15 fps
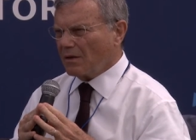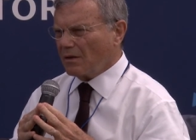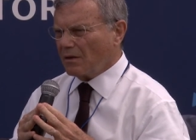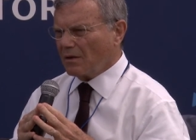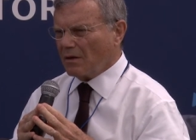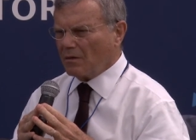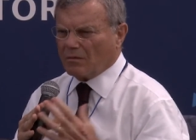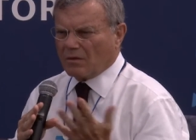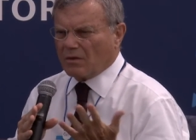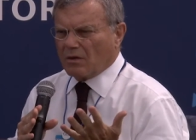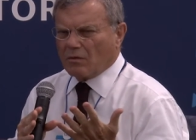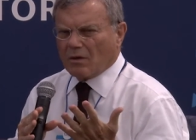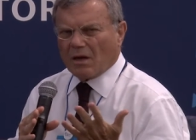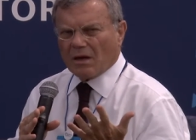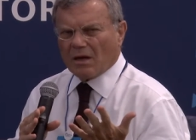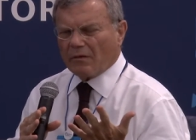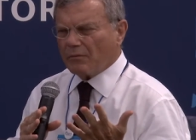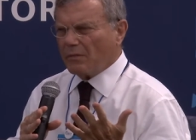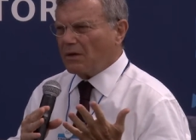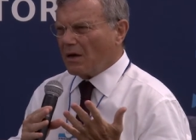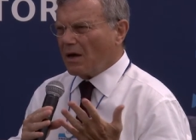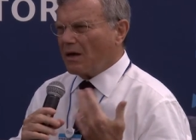You know, the UK
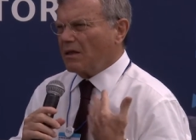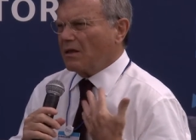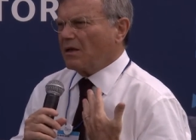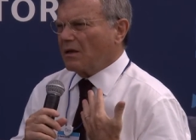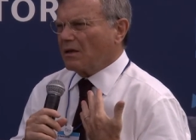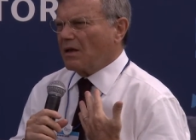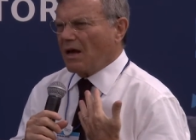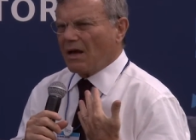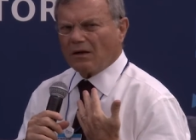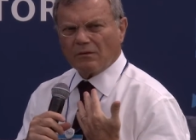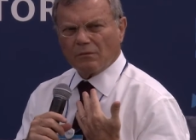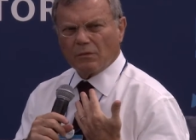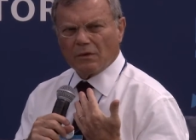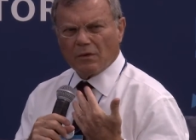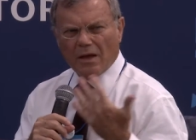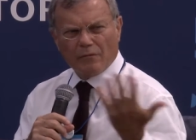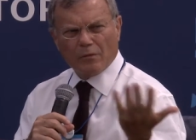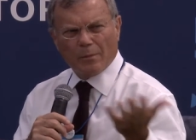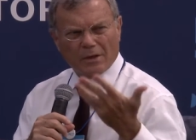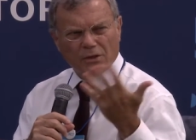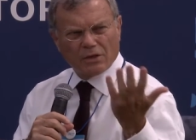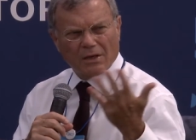government, I think now, we'll have a
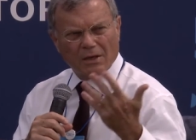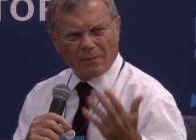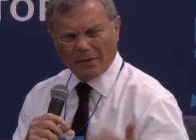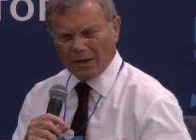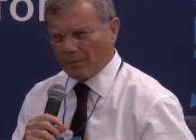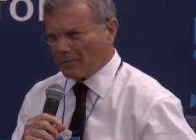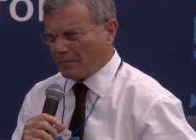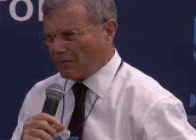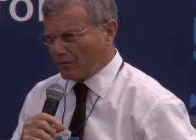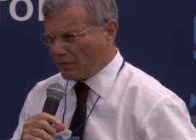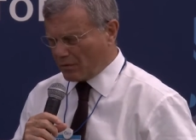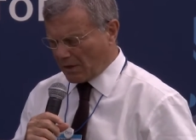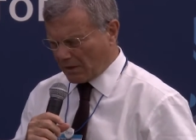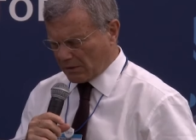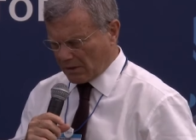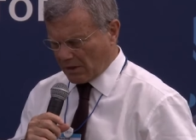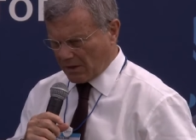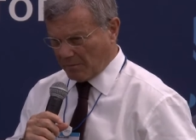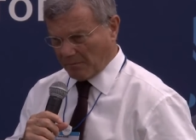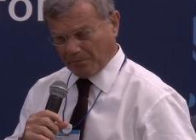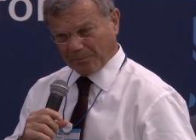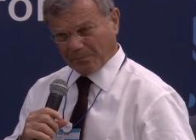budget coming up in a few days' time.